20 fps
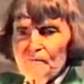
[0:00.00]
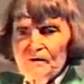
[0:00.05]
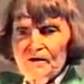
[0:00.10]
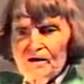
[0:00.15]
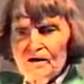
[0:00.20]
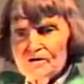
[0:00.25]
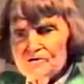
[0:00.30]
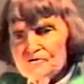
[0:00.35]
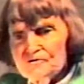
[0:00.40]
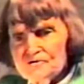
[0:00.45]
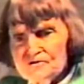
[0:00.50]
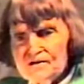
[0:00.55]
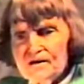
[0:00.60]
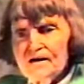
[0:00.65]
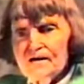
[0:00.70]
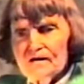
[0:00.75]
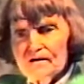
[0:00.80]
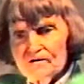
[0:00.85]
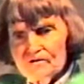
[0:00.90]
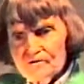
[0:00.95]
because you
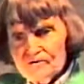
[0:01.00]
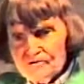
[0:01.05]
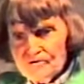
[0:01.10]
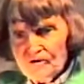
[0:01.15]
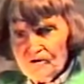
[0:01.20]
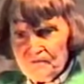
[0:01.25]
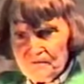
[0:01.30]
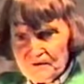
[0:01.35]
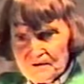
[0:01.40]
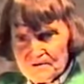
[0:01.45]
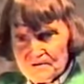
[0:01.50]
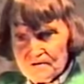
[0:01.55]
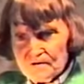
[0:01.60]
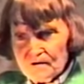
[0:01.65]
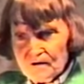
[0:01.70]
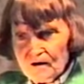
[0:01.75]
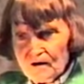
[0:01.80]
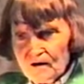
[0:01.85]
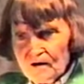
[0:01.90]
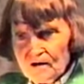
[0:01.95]
see it on the surface.
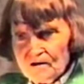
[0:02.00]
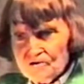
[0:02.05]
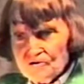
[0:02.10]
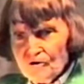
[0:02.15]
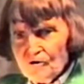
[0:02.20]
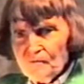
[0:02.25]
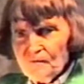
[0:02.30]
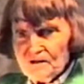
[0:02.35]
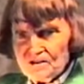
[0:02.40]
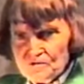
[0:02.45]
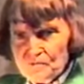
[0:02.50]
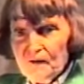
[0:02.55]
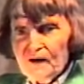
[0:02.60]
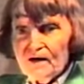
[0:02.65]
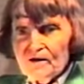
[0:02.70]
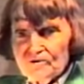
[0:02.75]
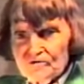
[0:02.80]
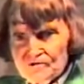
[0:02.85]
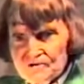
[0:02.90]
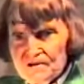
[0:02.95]
So much better to